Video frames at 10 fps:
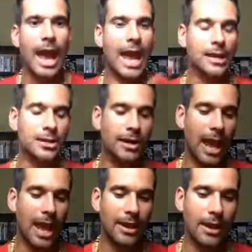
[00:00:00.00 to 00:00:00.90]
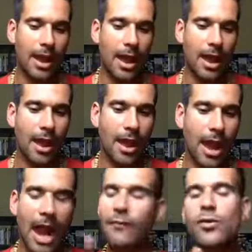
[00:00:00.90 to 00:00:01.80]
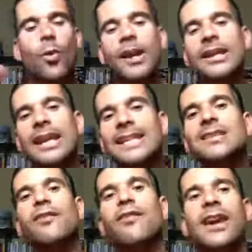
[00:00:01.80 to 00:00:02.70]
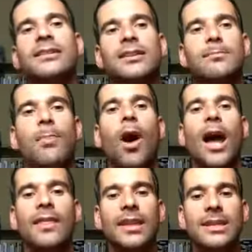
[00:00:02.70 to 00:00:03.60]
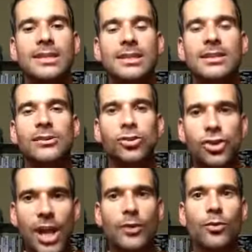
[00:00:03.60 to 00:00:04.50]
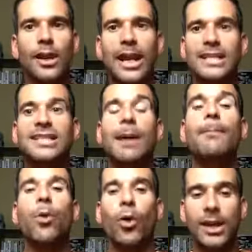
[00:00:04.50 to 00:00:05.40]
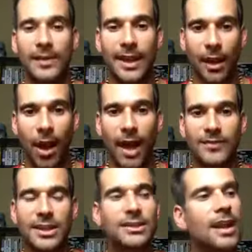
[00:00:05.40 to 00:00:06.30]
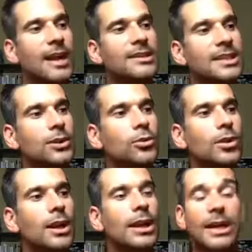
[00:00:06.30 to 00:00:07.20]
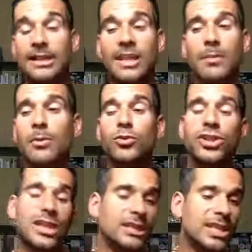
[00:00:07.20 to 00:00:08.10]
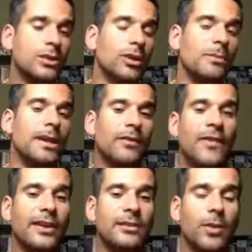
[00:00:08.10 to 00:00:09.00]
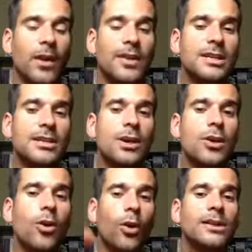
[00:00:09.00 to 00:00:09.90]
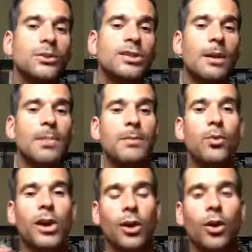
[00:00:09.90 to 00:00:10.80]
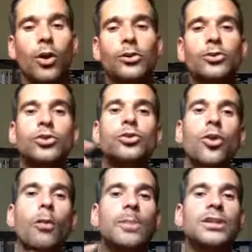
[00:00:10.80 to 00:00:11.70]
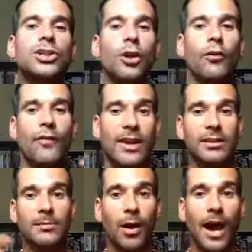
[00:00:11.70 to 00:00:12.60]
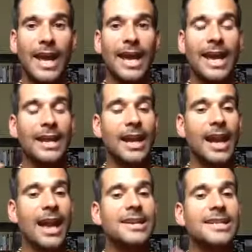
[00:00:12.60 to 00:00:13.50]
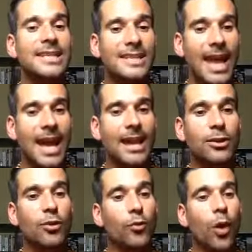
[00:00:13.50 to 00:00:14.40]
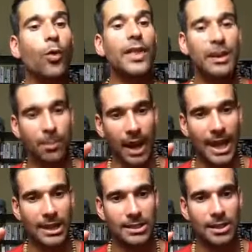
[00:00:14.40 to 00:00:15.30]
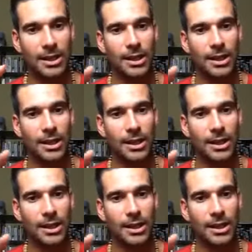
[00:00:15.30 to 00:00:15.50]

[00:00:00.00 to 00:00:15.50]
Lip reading: and everyone is affected by this generally at some point in their life. And some people will just continually be affected by this, or until some people can learn to not be so affected by it and understand the role that it plays.